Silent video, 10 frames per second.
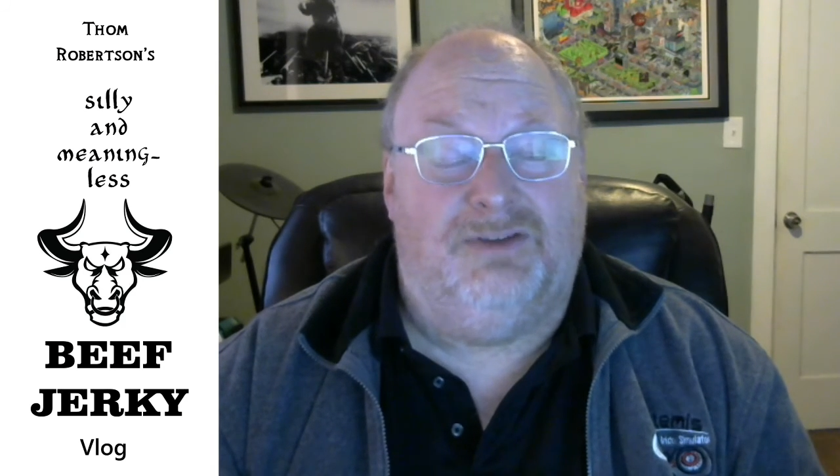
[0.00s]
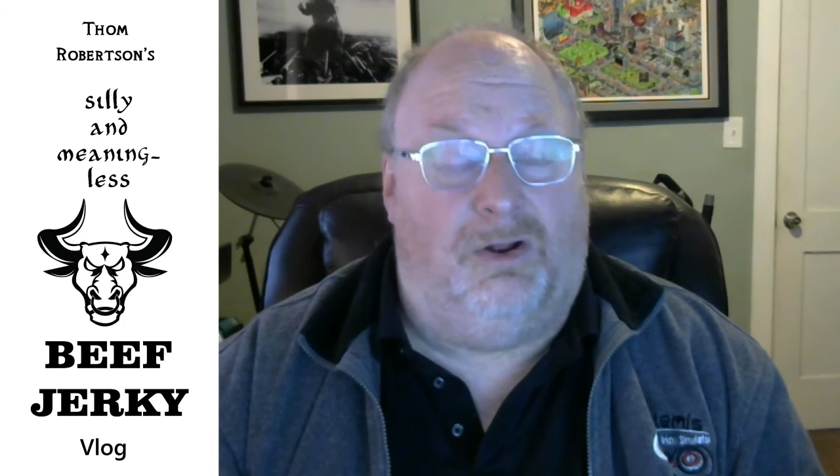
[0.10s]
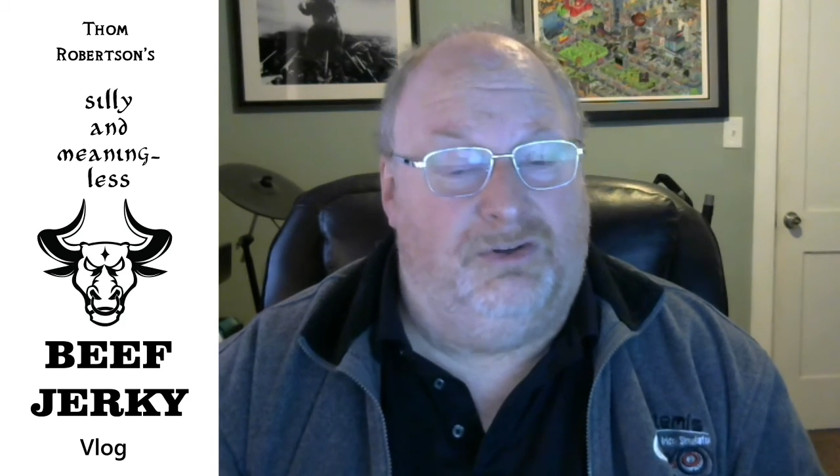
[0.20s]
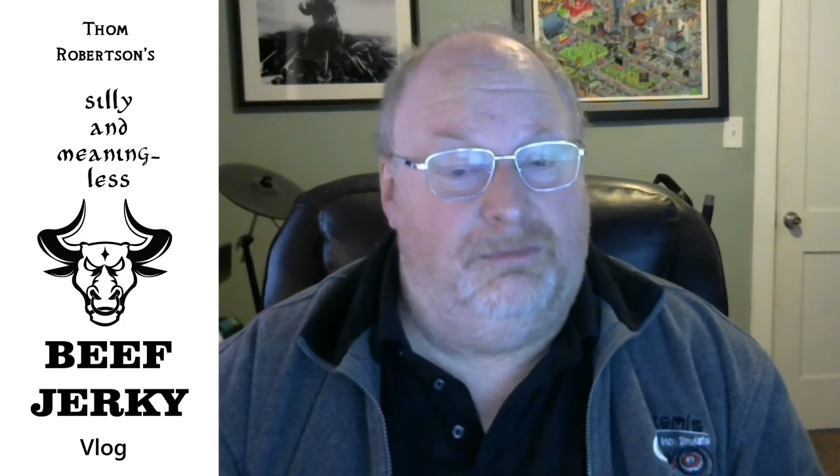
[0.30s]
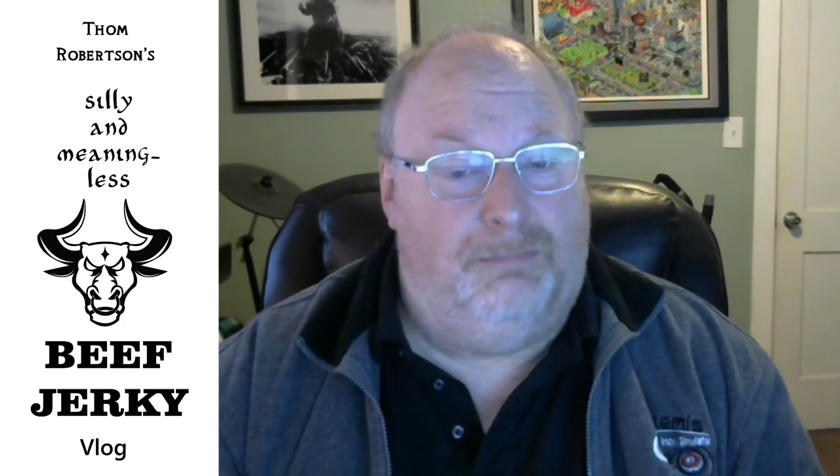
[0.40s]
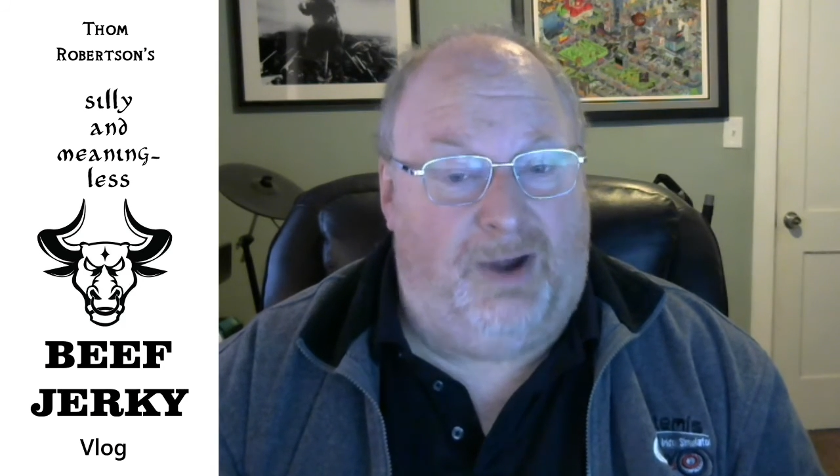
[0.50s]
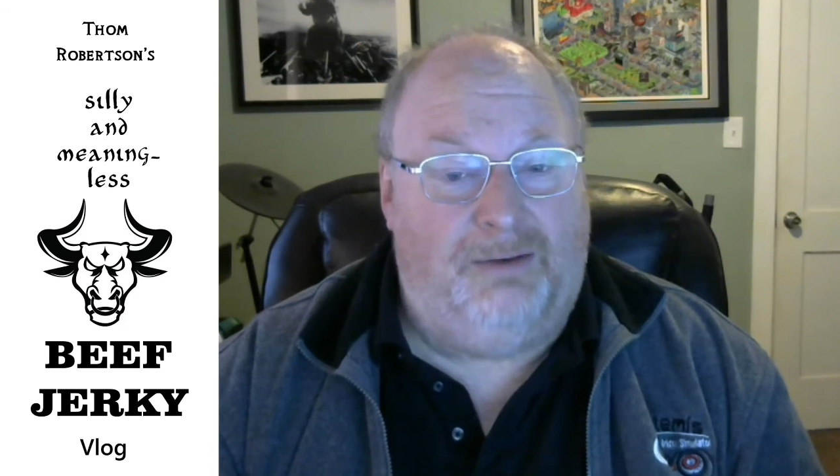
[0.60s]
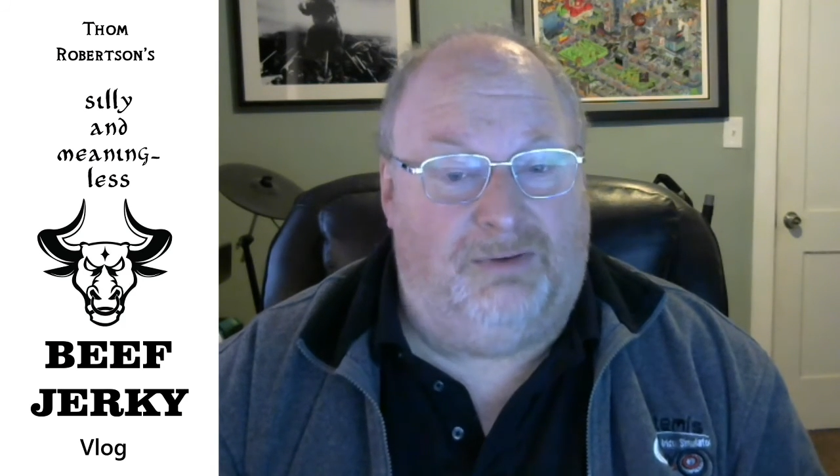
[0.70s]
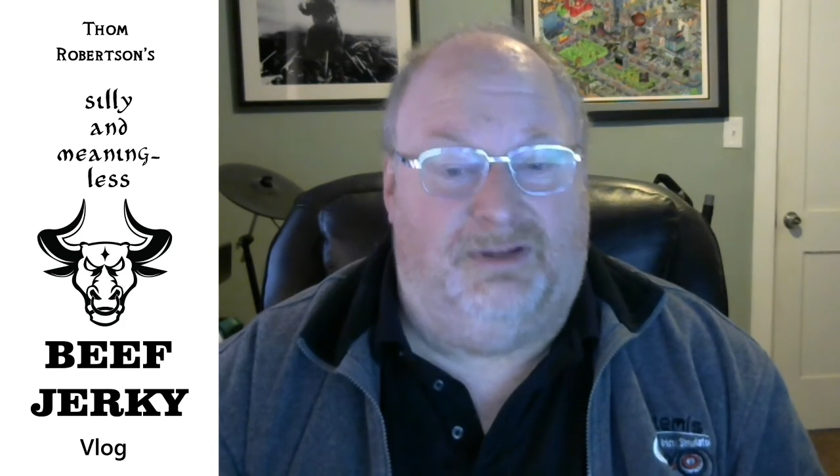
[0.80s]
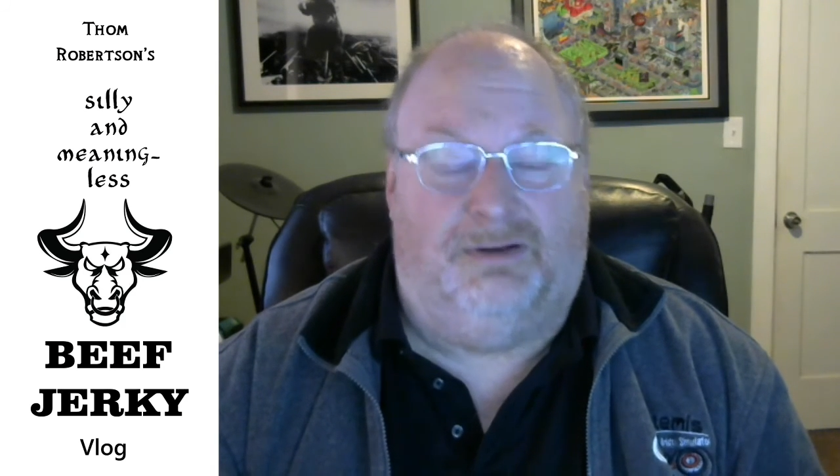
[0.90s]
Alton
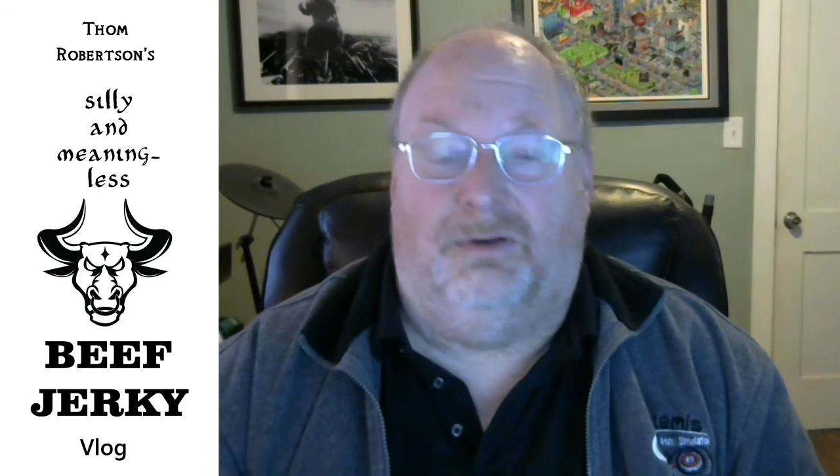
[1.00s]
Brown did a